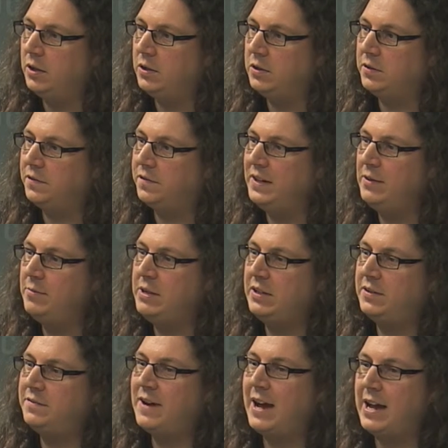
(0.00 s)
The thing
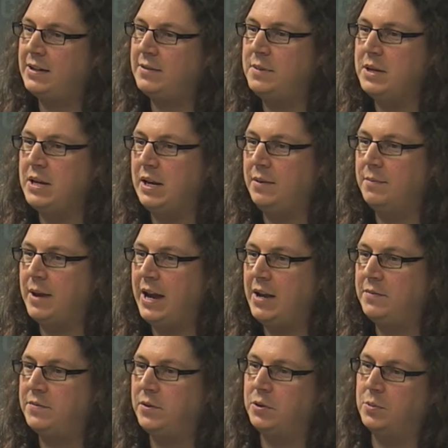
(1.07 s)
with that being
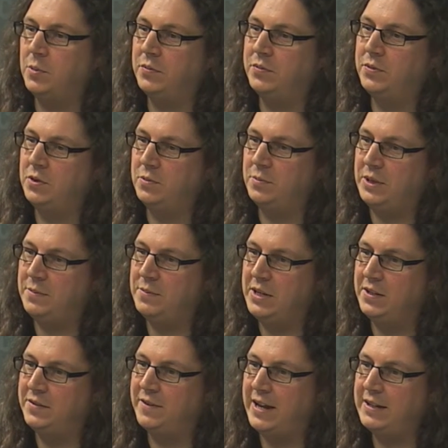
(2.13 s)
made for human form, it
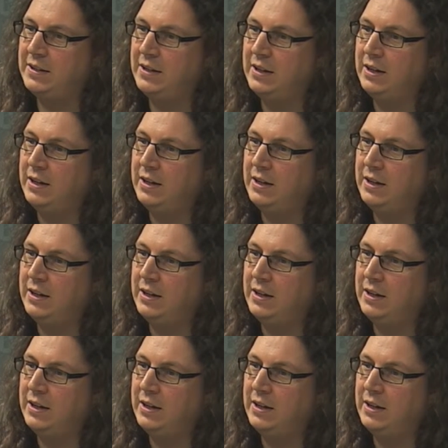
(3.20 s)
means that